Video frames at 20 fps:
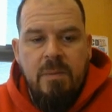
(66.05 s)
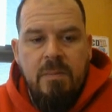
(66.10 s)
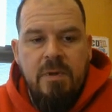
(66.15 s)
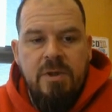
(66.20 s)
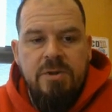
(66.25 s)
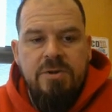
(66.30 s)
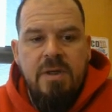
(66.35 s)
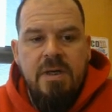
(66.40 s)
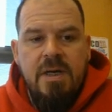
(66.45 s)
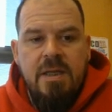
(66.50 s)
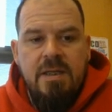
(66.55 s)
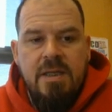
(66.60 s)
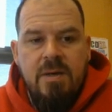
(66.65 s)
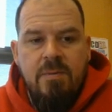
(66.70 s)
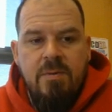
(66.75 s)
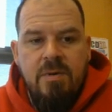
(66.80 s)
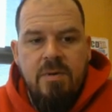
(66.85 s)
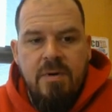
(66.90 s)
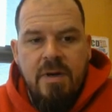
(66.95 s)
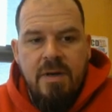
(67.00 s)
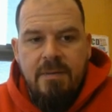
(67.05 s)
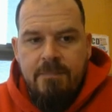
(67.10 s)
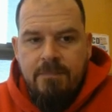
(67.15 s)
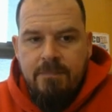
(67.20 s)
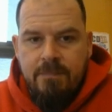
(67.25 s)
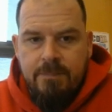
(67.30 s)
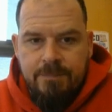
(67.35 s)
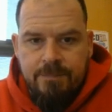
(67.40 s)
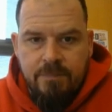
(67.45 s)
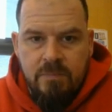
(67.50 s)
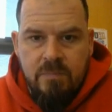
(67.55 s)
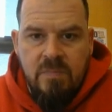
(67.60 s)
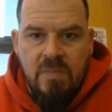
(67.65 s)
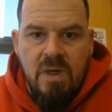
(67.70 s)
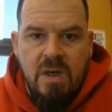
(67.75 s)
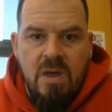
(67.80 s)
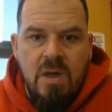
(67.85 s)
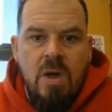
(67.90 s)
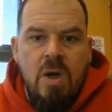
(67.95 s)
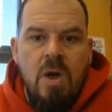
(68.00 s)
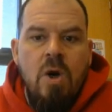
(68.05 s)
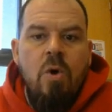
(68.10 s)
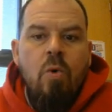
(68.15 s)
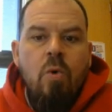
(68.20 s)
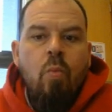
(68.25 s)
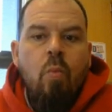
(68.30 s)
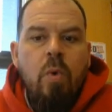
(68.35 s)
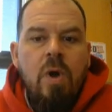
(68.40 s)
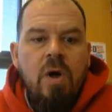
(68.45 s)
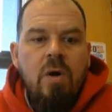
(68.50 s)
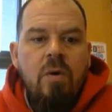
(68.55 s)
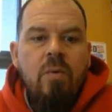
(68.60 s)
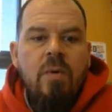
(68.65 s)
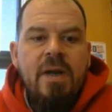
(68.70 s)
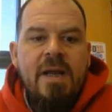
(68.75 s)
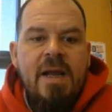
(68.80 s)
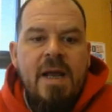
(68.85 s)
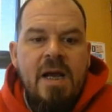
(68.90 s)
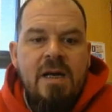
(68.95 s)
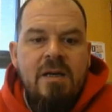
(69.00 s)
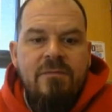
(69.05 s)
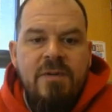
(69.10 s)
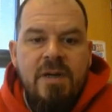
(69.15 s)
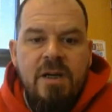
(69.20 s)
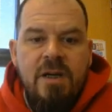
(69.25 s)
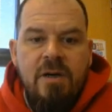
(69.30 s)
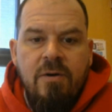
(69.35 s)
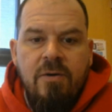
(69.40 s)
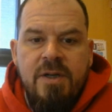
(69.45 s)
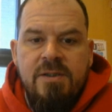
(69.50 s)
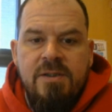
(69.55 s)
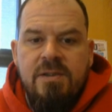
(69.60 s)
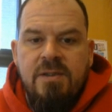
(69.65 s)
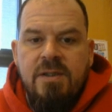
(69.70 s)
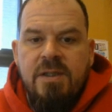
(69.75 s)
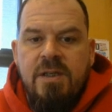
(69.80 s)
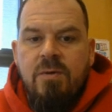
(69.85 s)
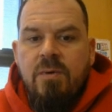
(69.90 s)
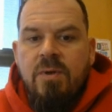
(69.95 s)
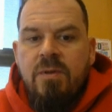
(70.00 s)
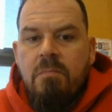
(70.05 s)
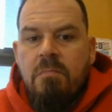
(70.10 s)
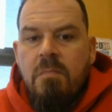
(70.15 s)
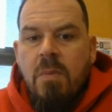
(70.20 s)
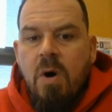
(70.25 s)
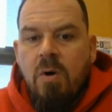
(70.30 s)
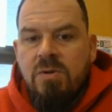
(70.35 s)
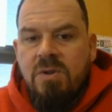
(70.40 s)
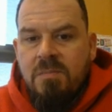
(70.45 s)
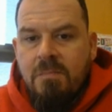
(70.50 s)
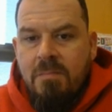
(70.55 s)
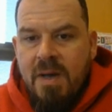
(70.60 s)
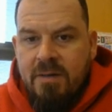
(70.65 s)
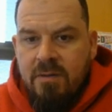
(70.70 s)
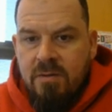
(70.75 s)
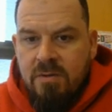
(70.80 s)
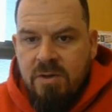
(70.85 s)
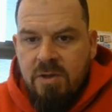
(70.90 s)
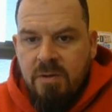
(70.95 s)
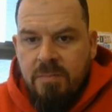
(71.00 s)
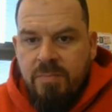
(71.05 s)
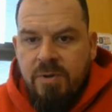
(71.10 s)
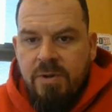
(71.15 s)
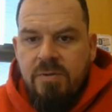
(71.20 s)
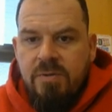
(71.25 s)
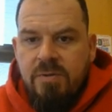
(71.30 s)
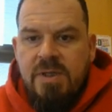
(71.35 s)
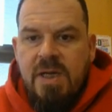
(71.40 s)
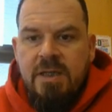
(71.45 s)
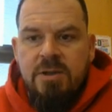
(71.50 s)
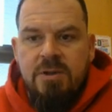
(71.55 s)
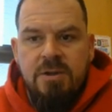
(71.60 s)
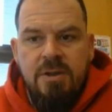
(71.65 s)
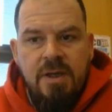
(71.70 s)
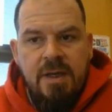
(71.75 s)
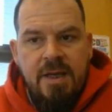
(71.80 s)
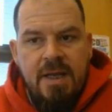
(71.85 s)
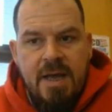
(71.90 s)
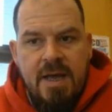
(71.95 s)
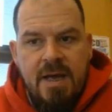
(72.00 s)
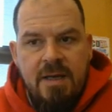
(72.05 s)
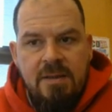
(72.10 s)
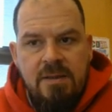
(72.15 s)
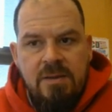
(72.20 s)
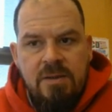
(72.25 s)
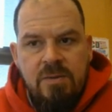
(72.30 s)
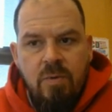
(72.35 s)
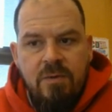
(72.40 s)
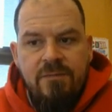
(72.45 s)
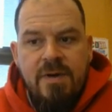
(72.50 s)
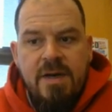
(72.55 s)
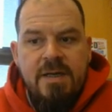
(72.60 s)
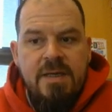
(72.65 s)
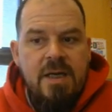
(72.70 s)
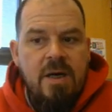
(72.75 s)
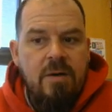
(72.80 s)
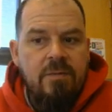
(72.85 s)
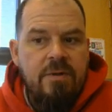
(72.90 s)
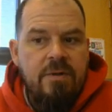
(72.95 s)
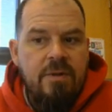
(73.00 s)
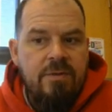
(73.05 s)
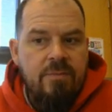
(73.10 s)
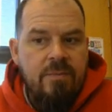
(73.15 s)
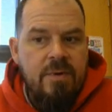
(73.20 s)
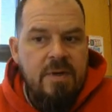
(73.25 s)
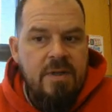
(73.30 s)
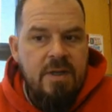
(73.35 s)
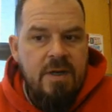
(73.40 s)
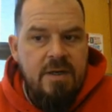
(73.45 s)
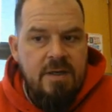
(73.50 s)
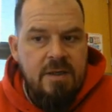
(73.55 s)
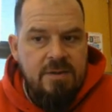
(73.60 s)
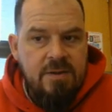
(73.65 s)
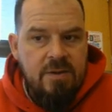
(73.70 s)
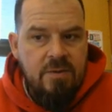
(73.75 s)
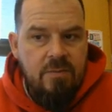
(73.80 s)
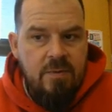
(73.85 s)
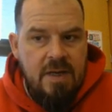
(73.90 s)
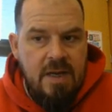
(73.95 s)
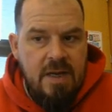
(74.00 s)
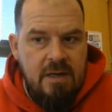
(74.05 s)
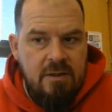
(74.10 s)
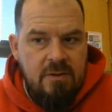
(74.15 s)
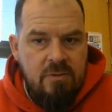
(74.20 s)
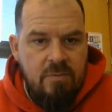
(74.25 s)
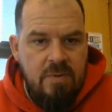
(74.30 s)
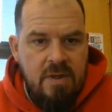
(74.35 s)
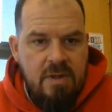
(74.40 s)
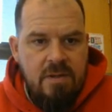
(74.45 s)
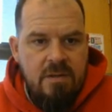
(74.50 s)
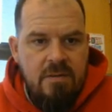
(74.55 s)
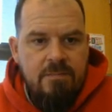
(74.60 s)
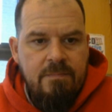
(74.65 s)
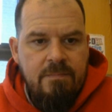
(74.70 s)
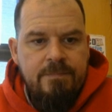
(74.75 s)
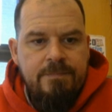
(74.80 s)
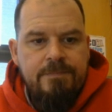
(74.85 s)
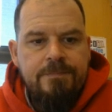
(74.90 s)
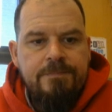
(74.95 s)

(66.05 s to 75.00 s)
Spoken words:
Make sure I got that one right. Will react vigorously with most metals to produce hydrogen gas. We'll find out the 3 that it doesn't react with.